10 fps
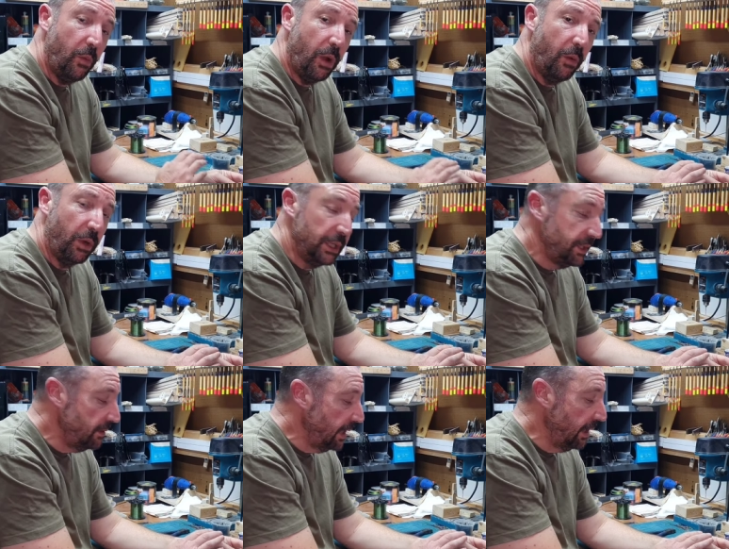What I want to
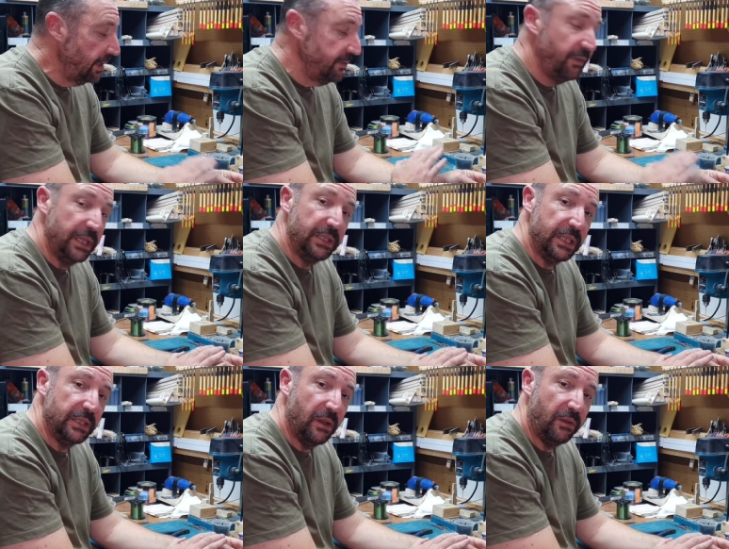do now is finish
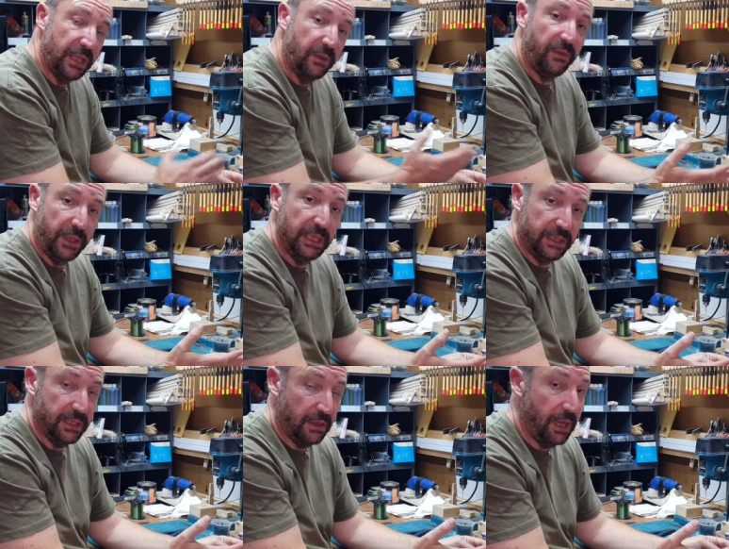this off. Now,
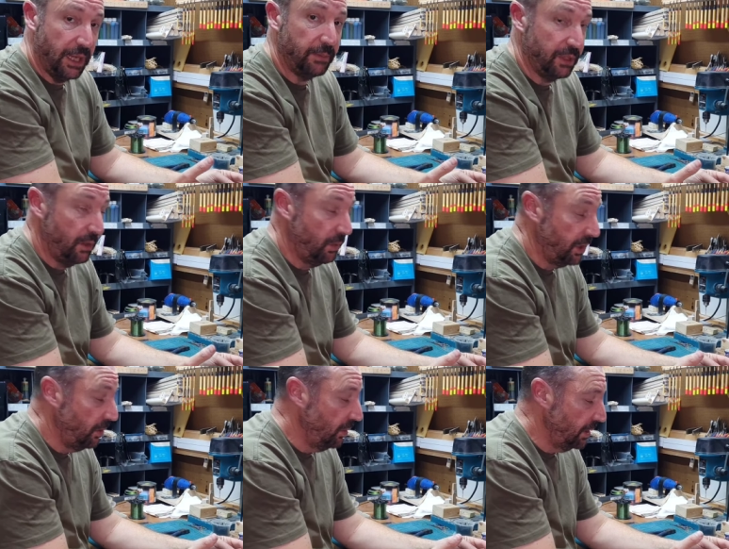it's entirely up to you
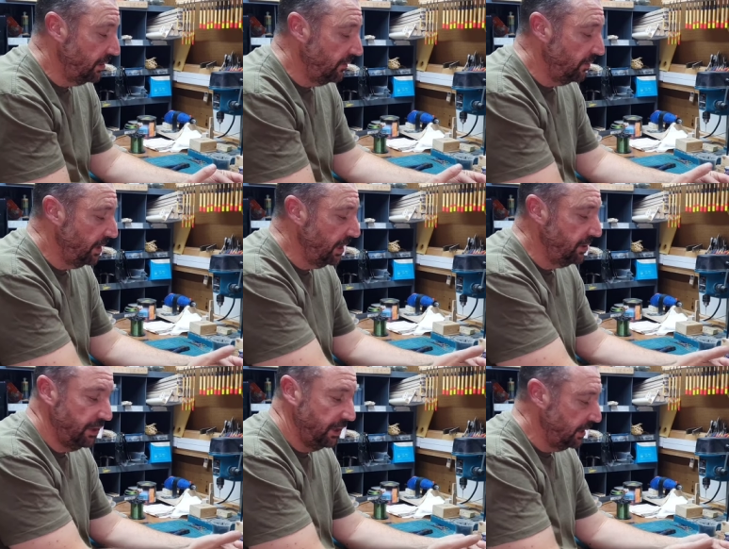what you want to do from here.
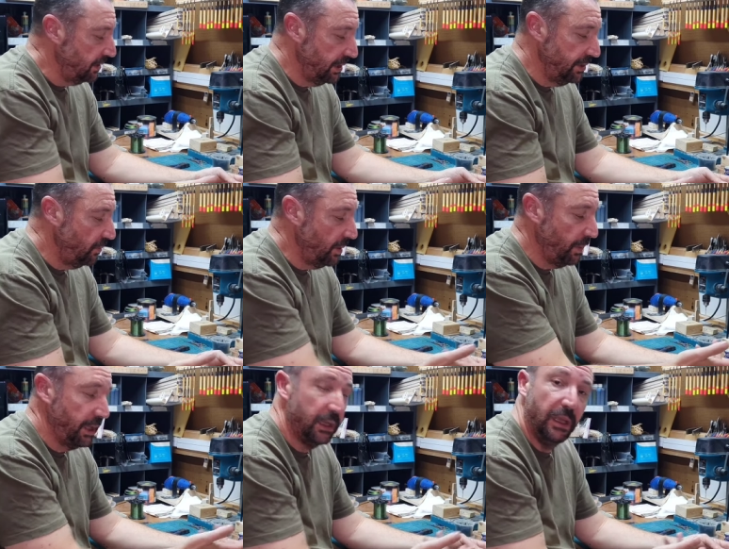You can continue
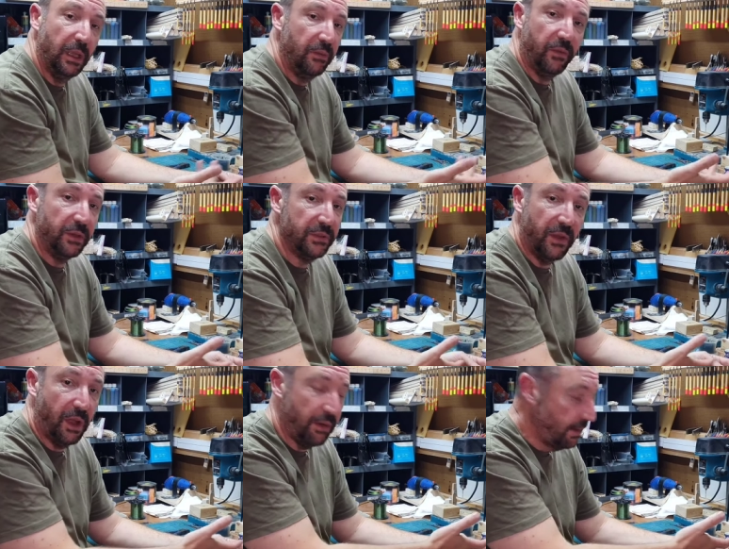whipping for as
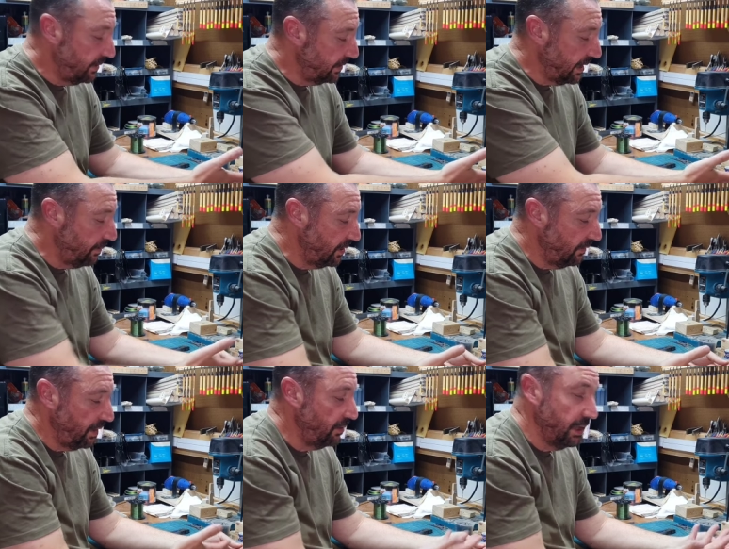far up the stem of
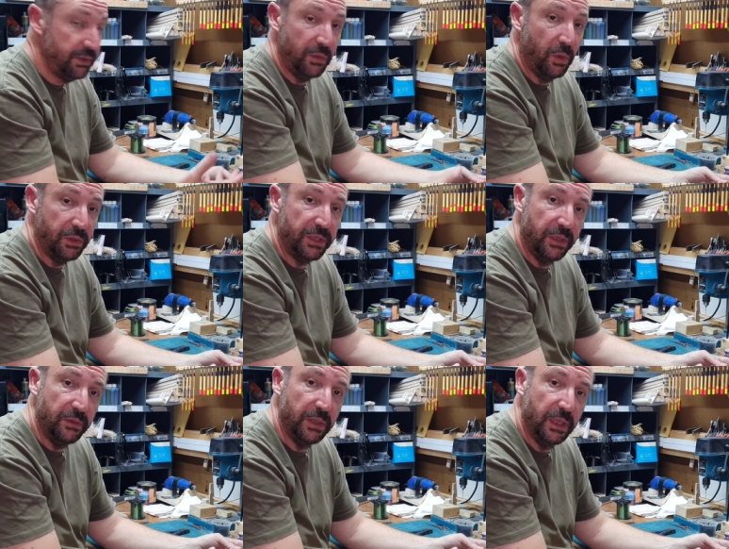the float as you want
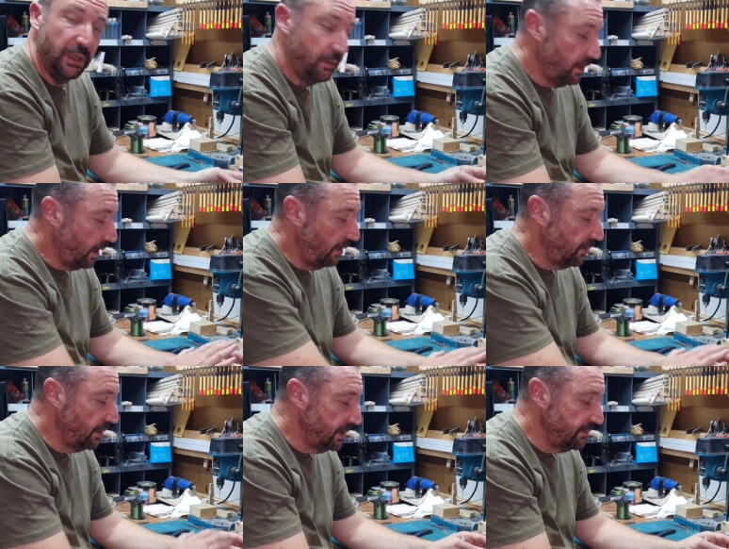to.
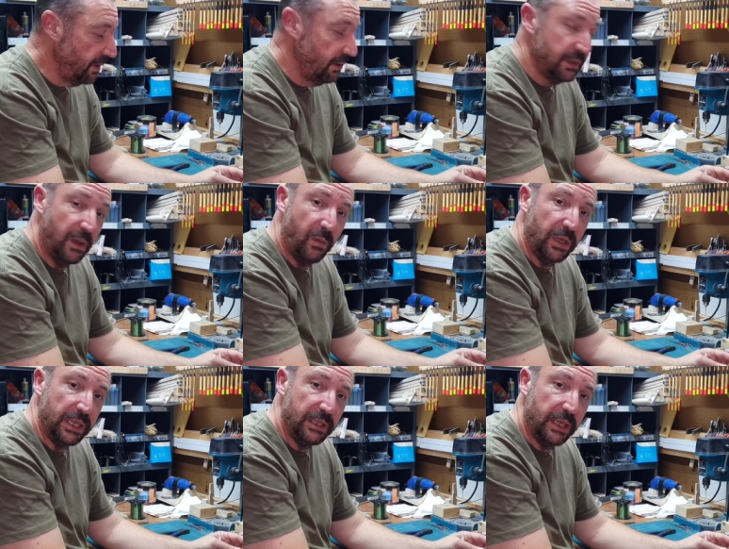I've got it as far as I
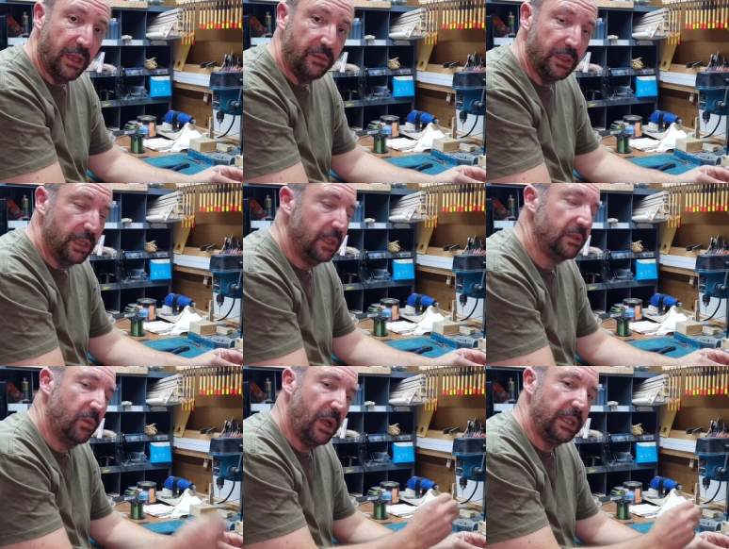want it to go.
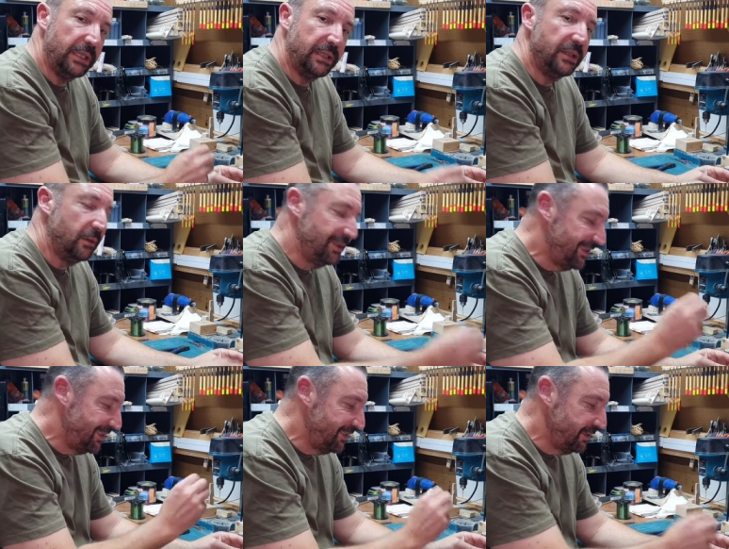So what I need to do
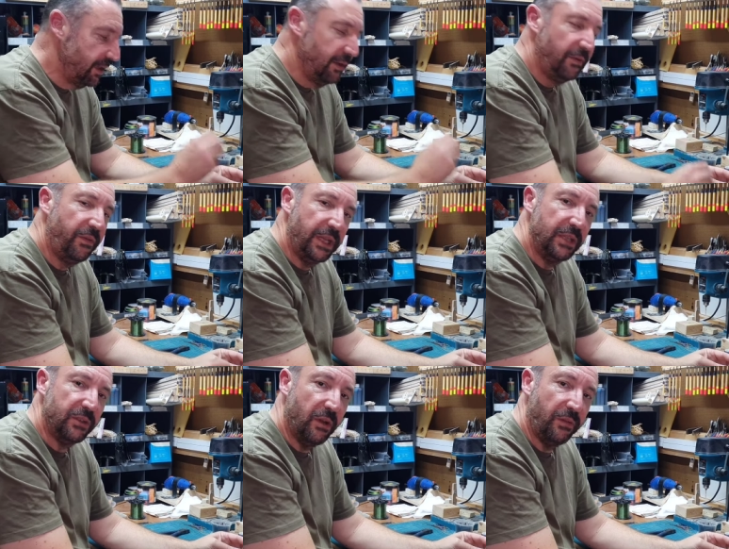is just
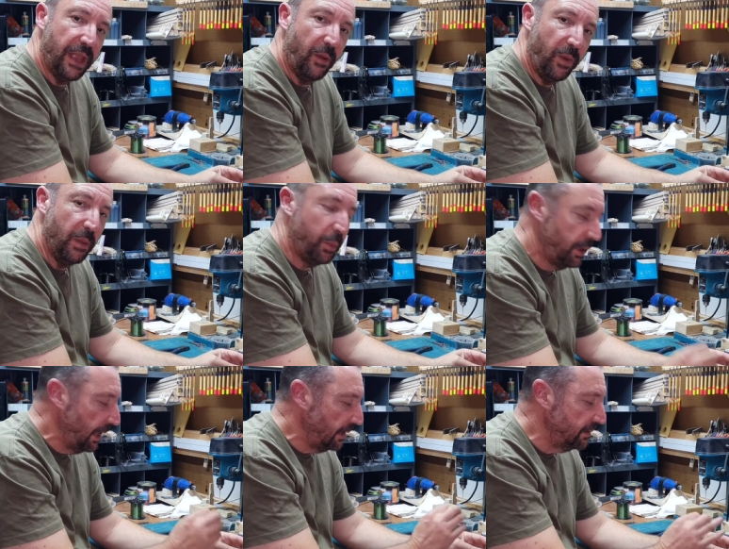finish off that whip
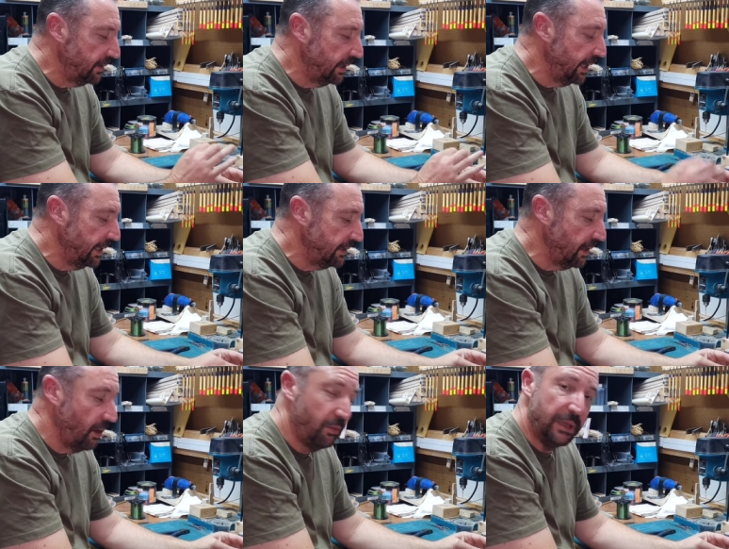and get it
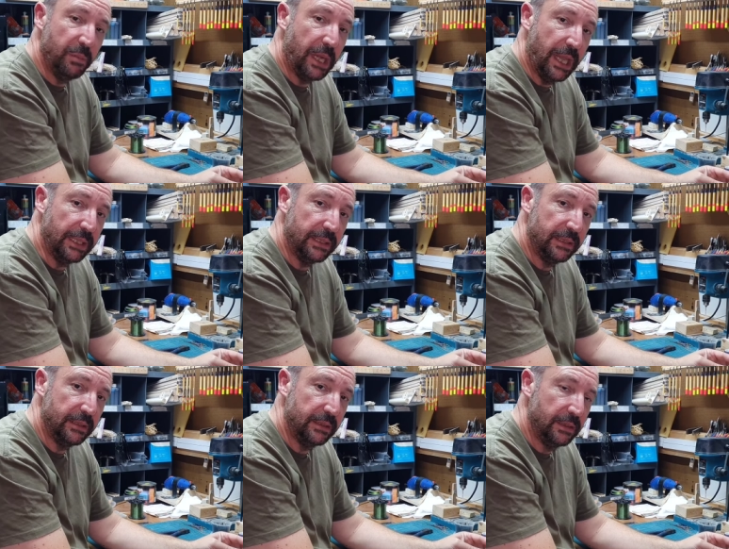to hold in
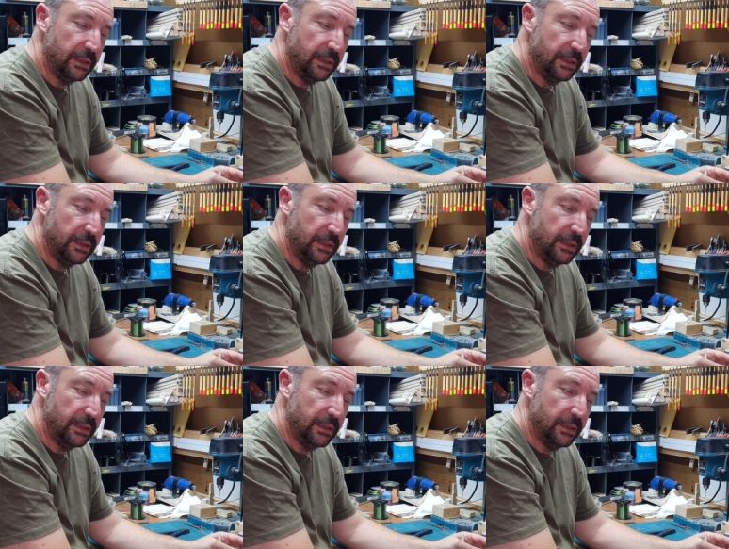place.